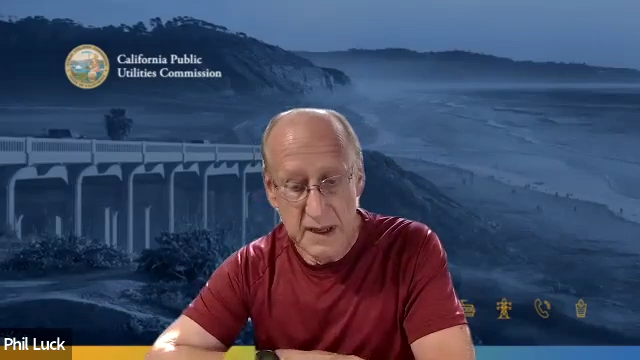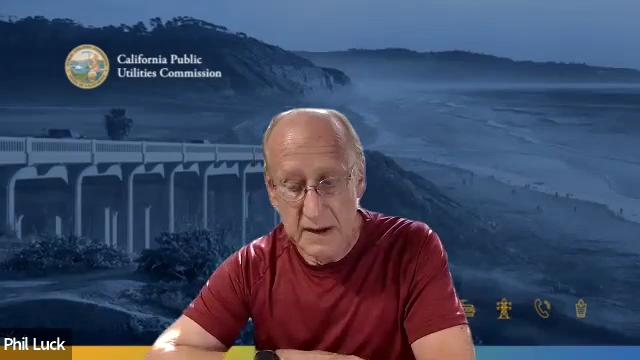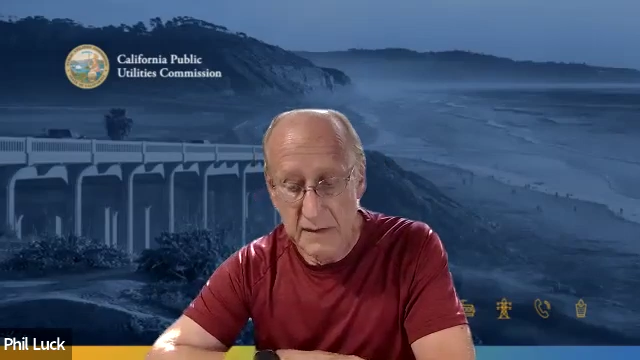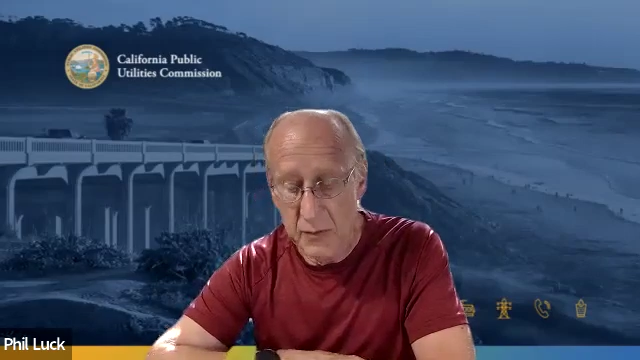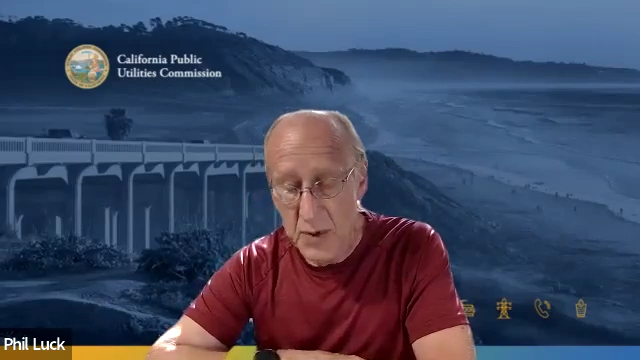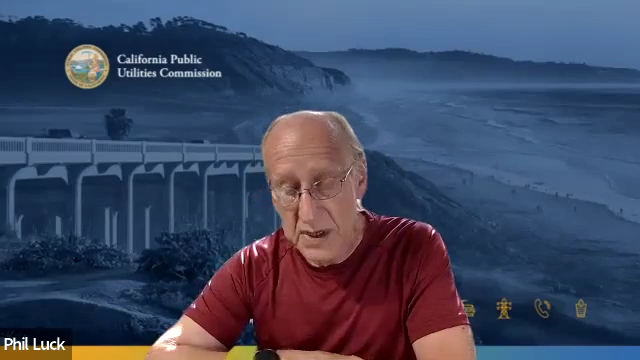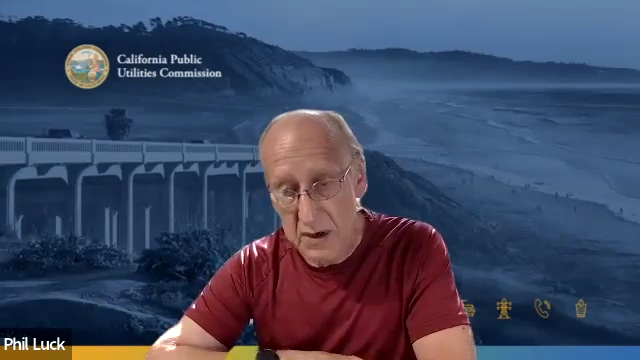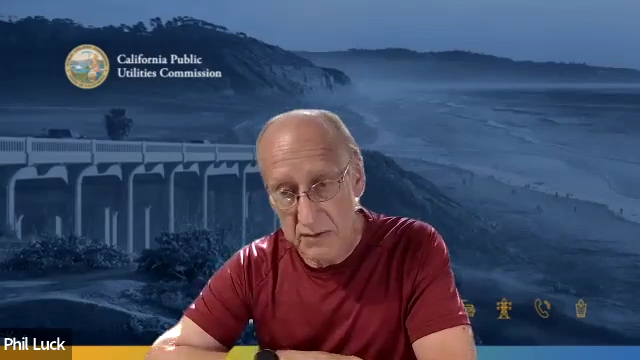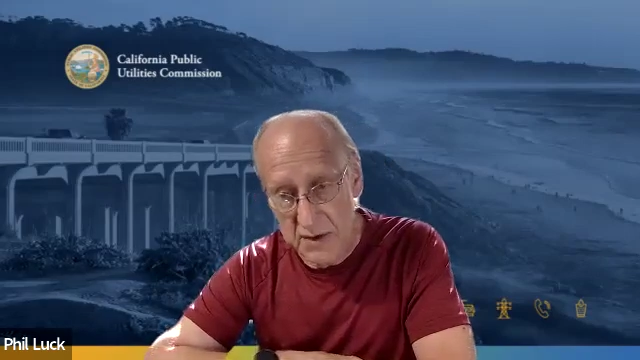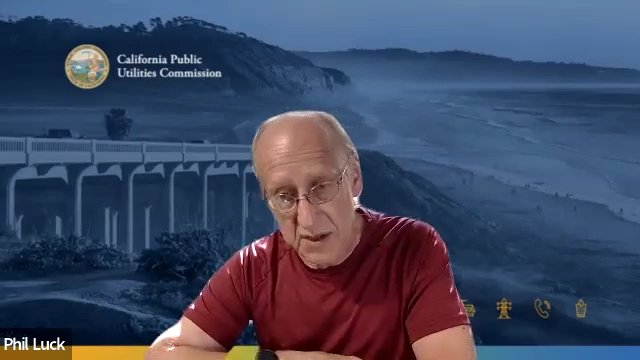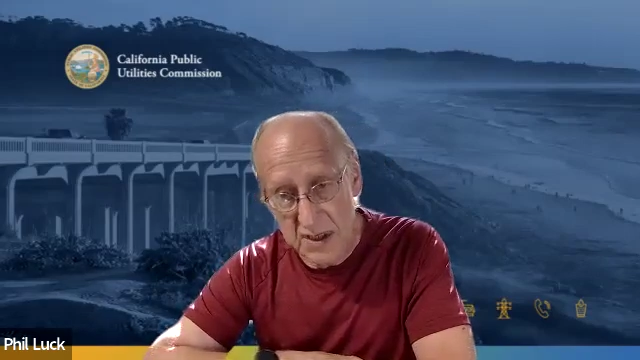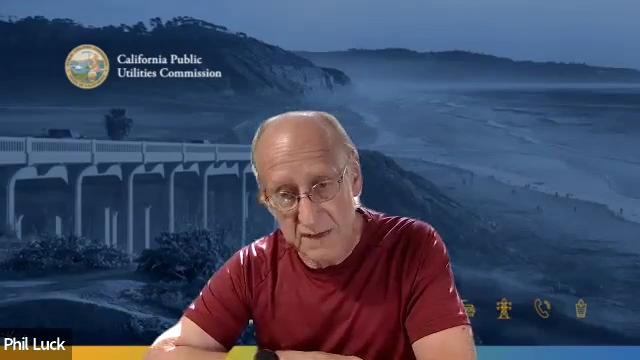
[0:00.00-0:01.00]
If we don't
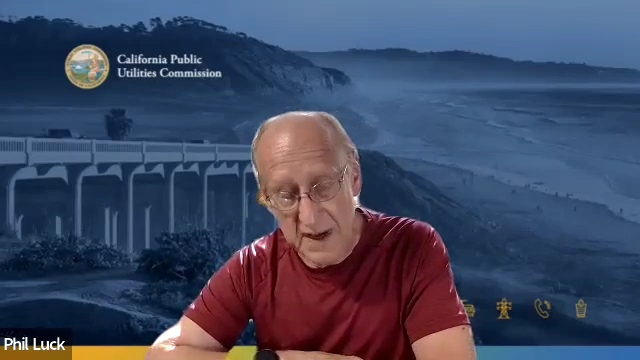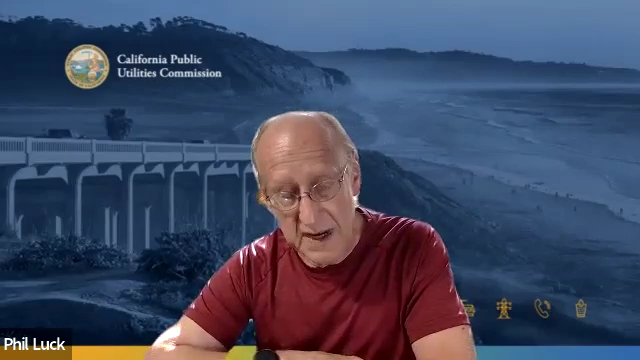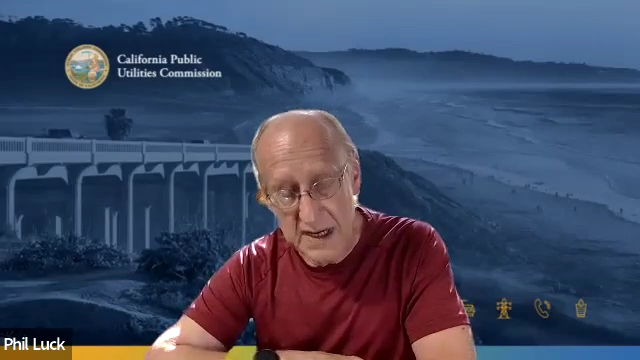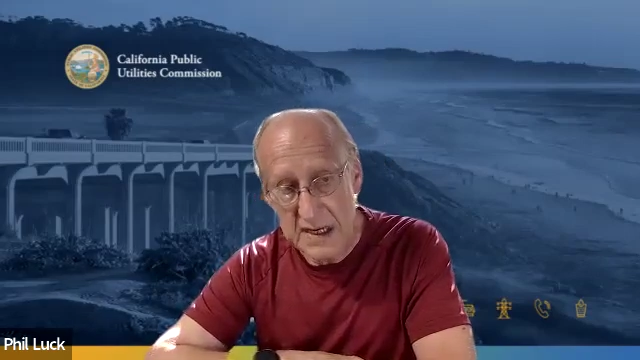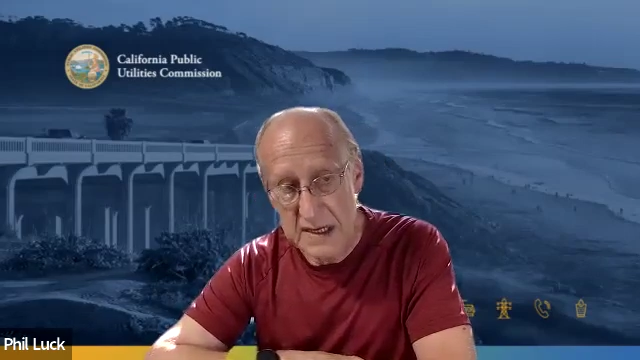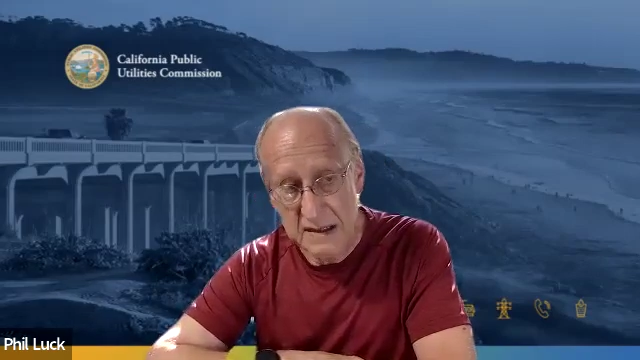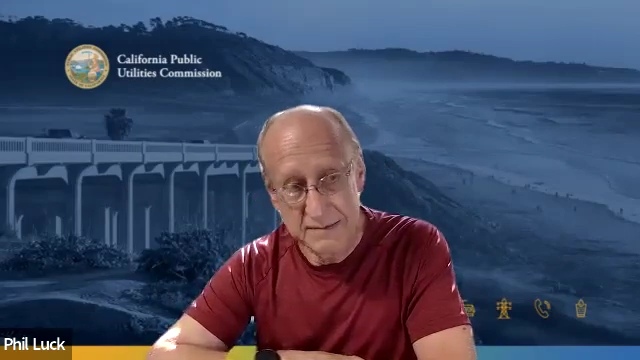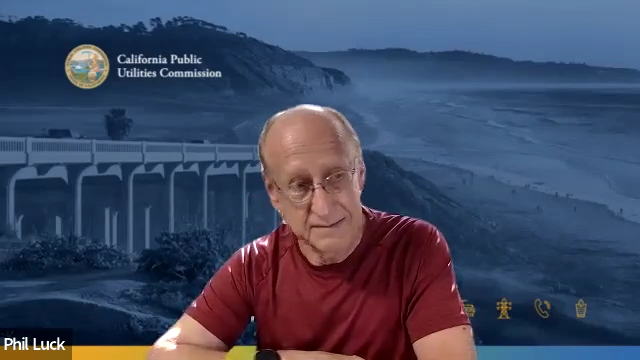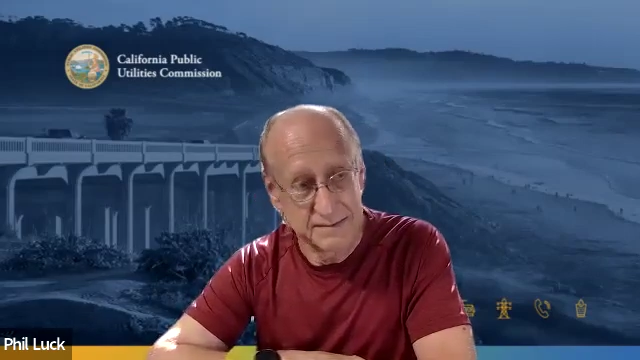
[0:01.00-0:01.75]
receive any